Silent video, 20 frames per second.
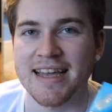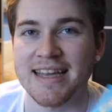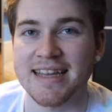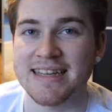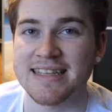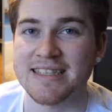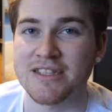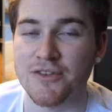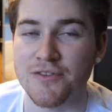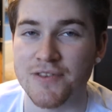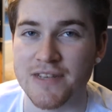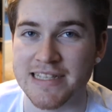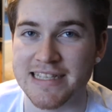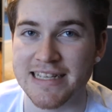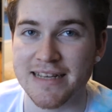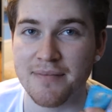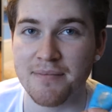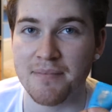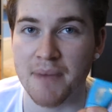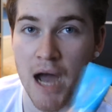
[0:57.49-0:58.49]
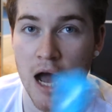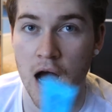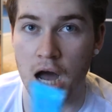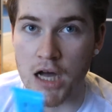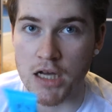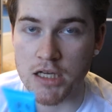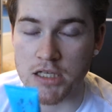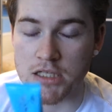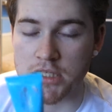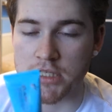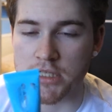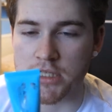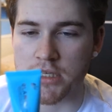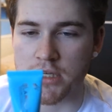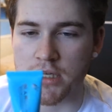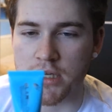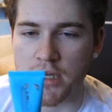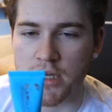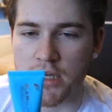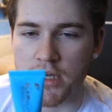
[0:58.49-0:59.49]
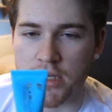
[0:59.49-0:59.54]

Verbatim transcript: It is obviously a mask,